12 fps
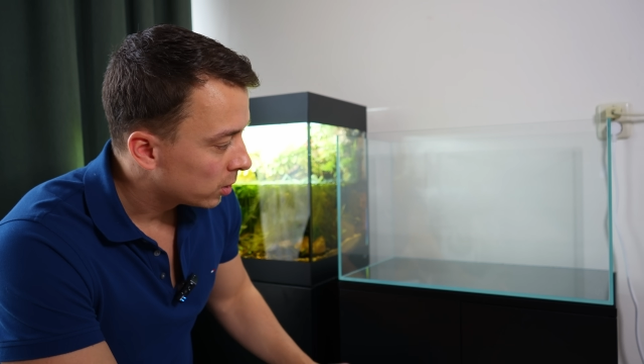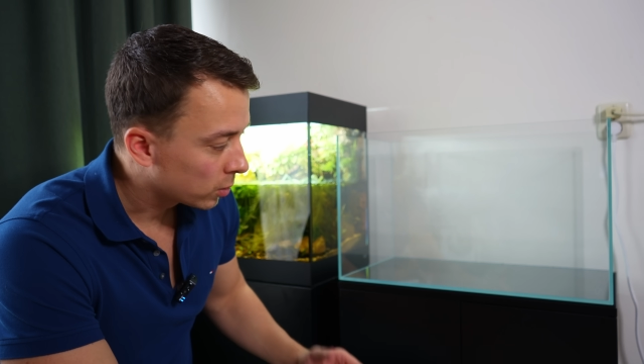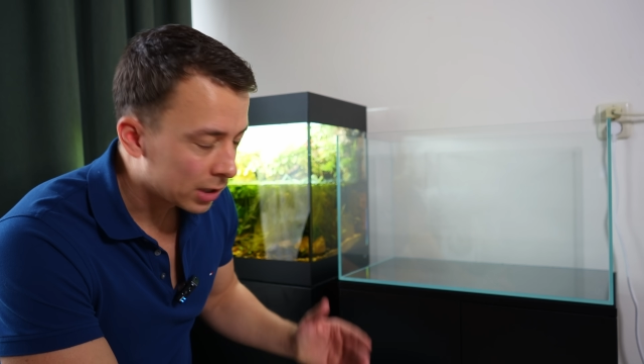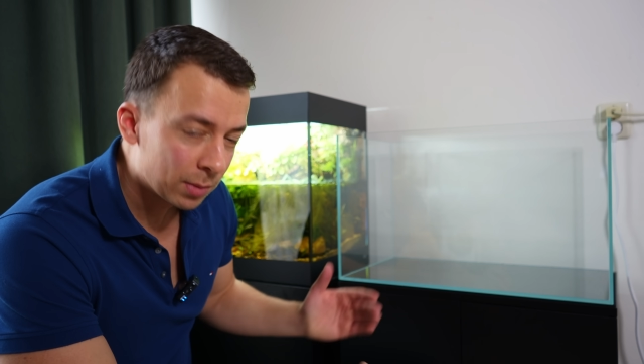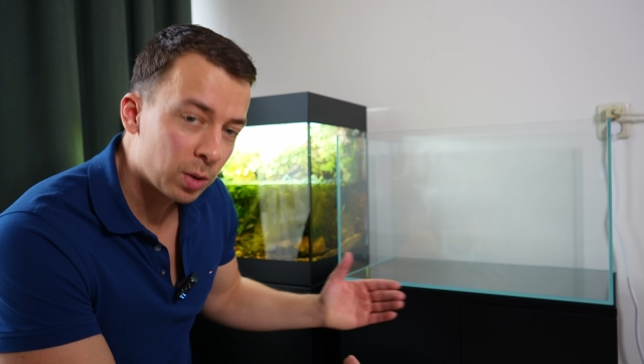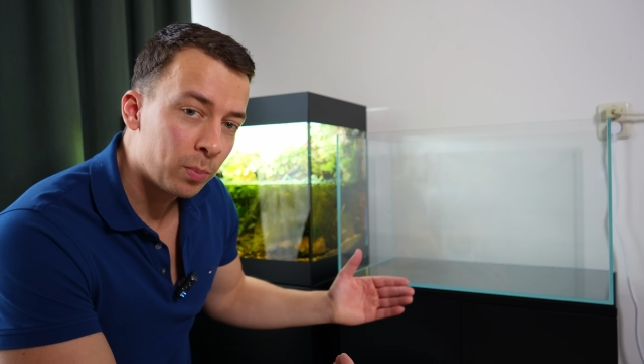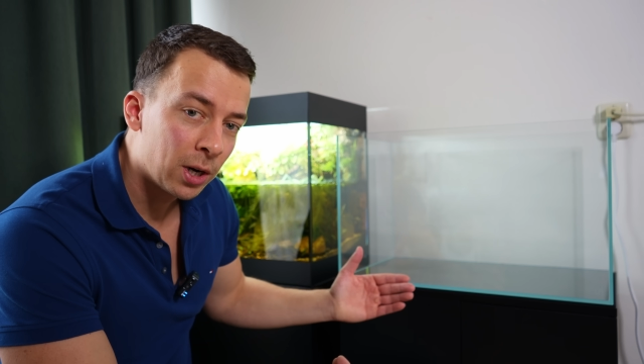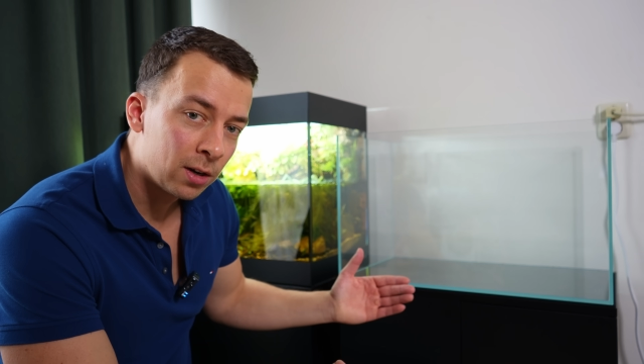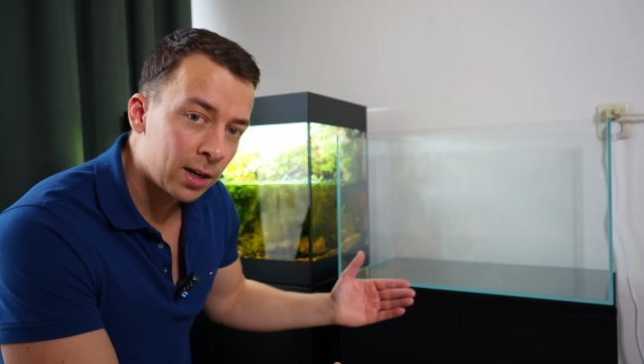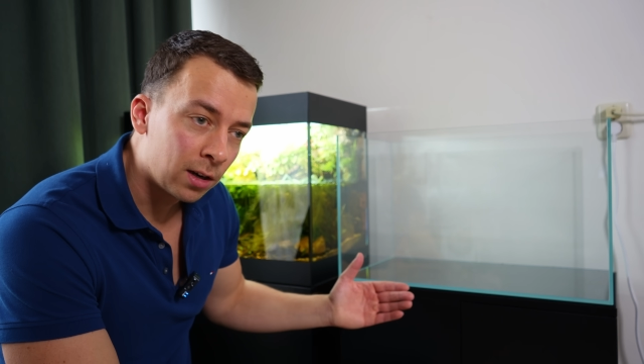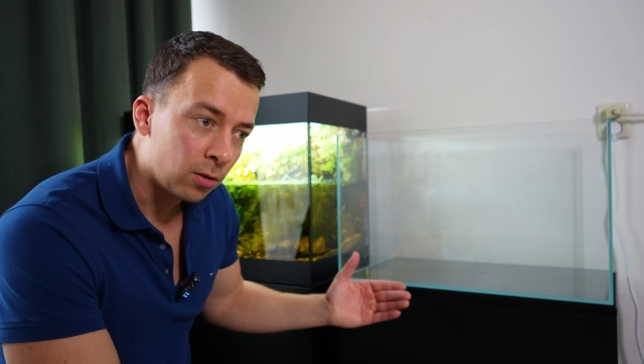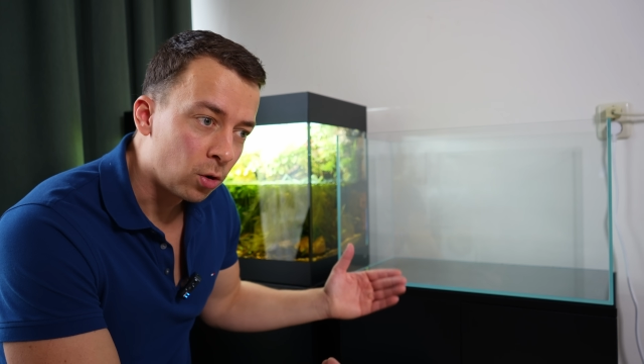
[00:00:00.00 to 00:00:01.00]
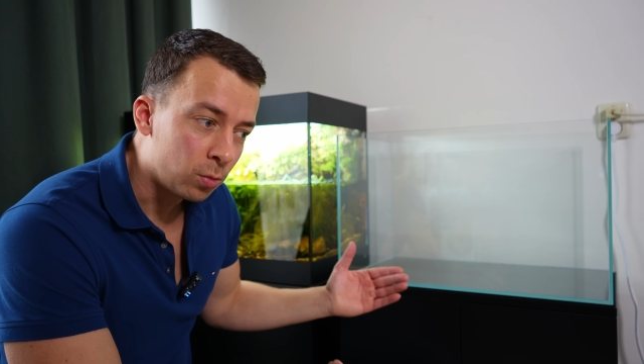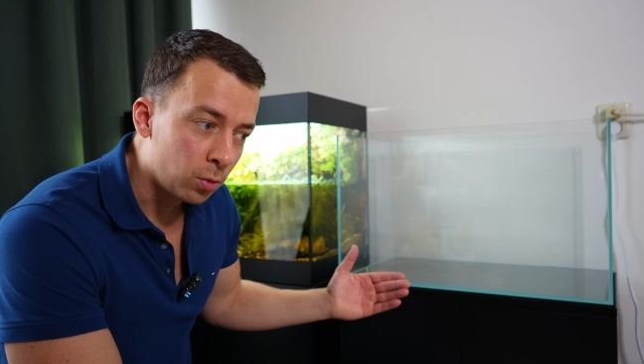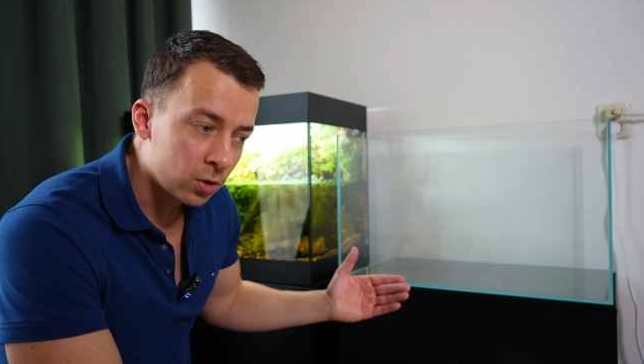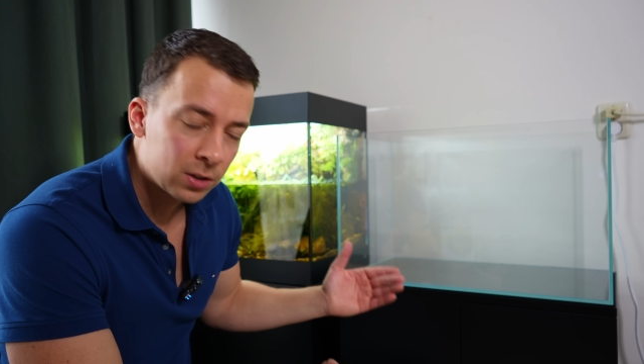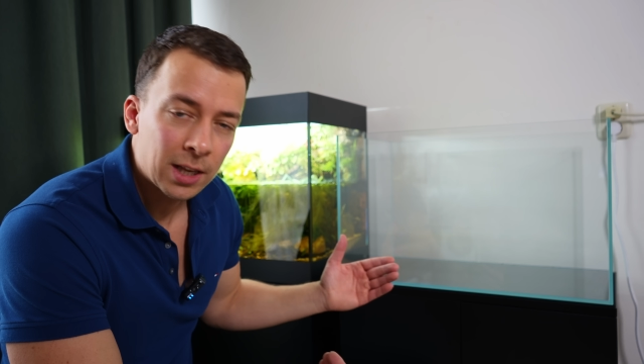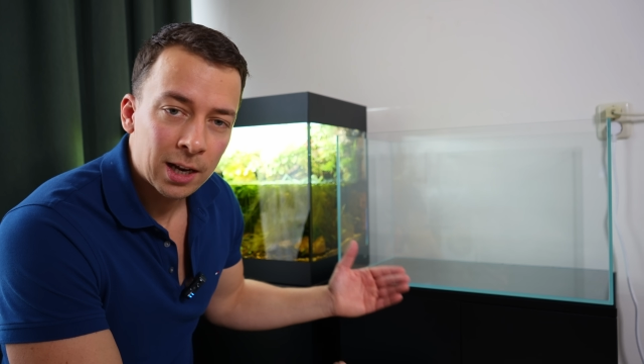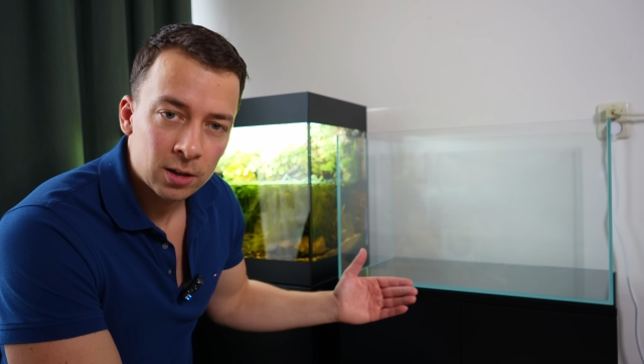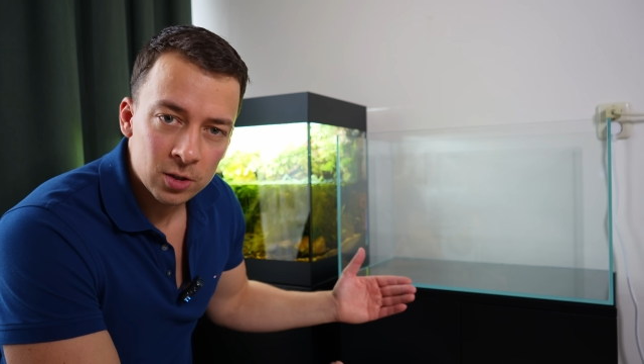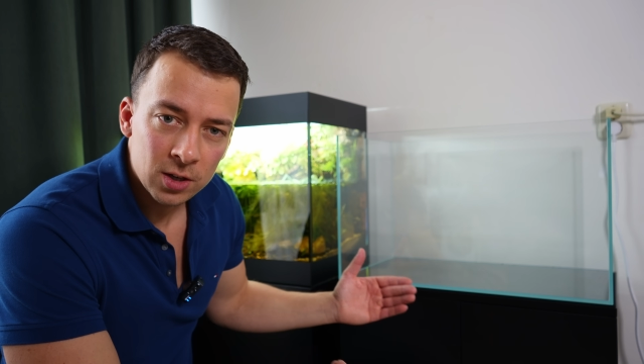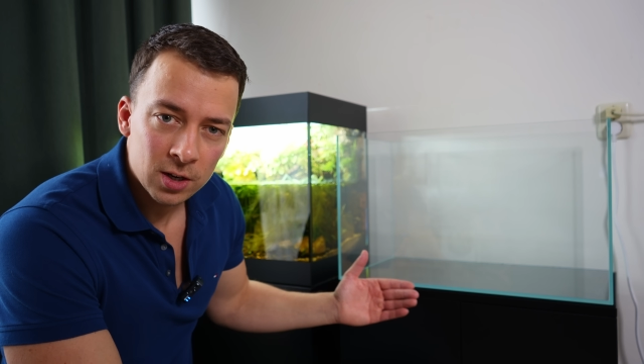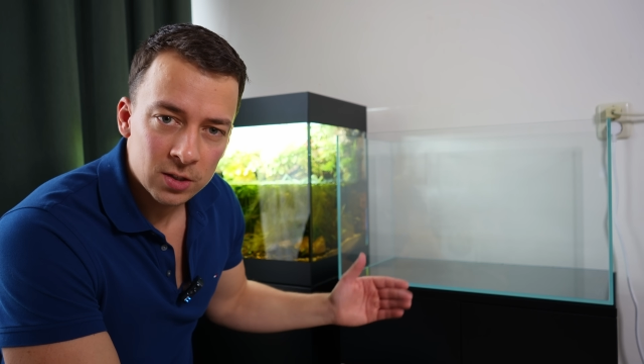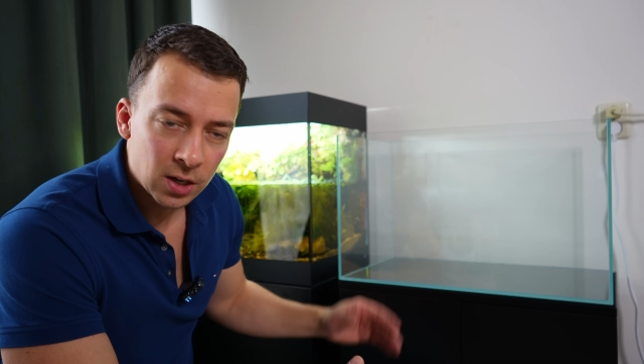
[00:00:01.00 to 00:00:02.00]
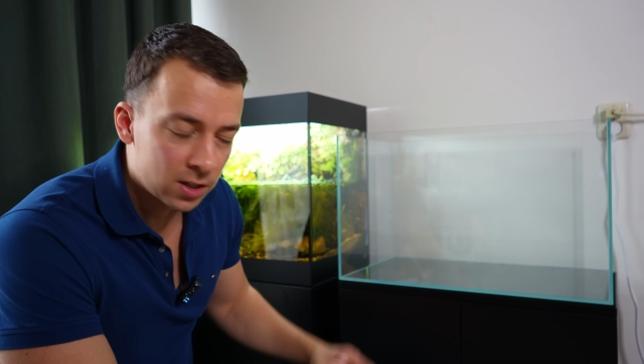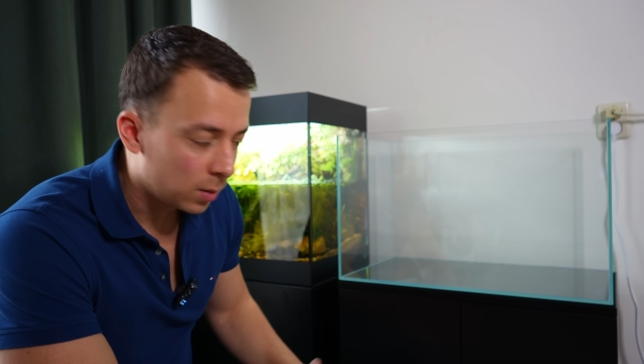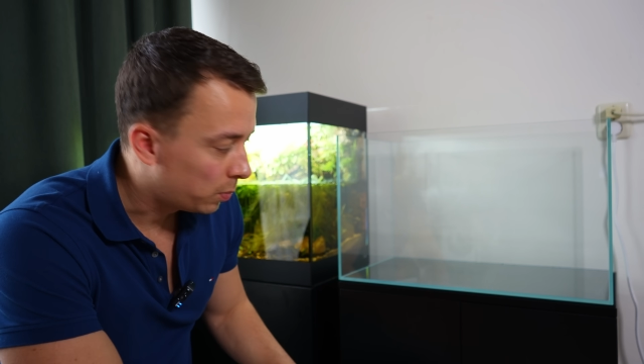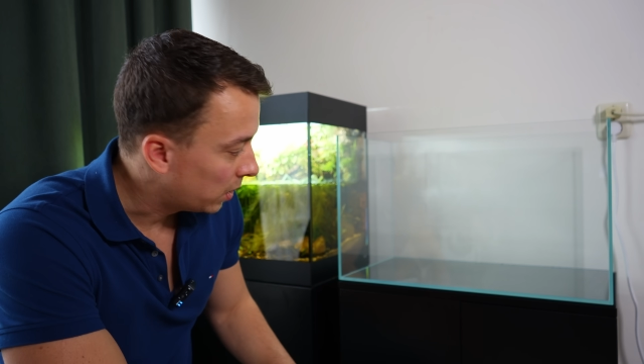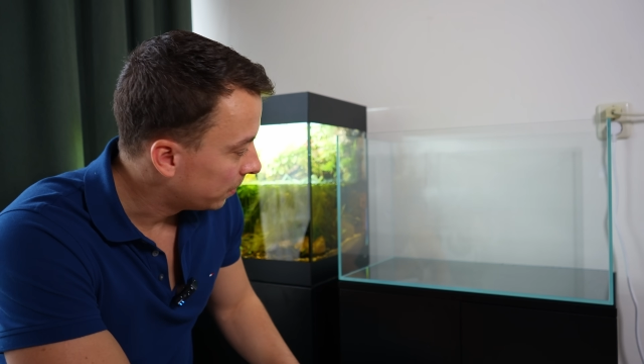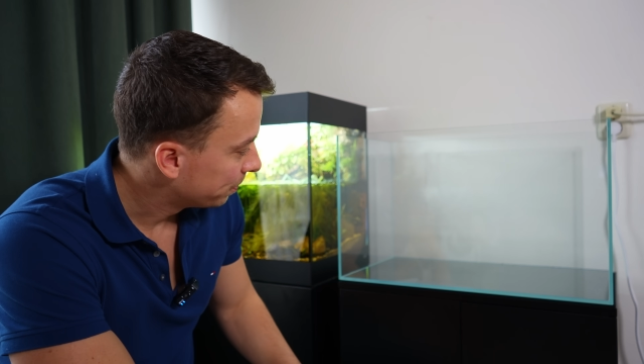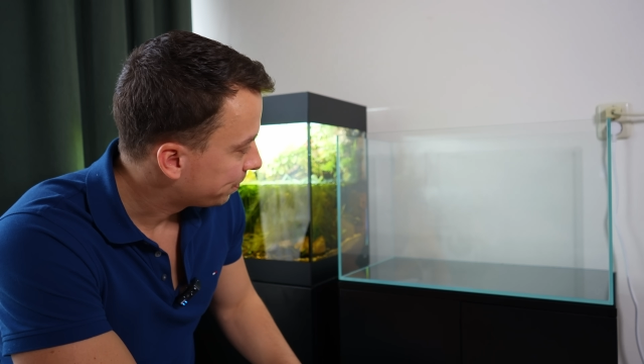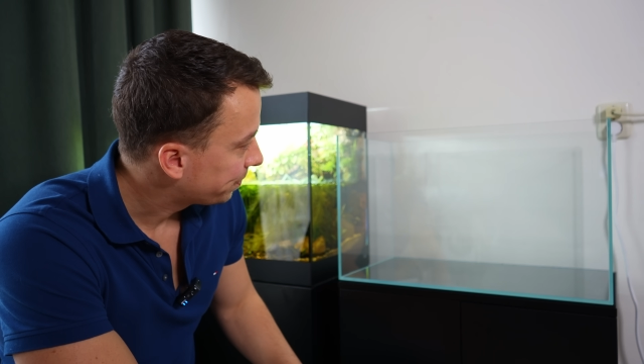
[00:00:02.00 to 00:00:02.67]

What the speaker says: So it's a little bit bigger than a normal standard size 60p.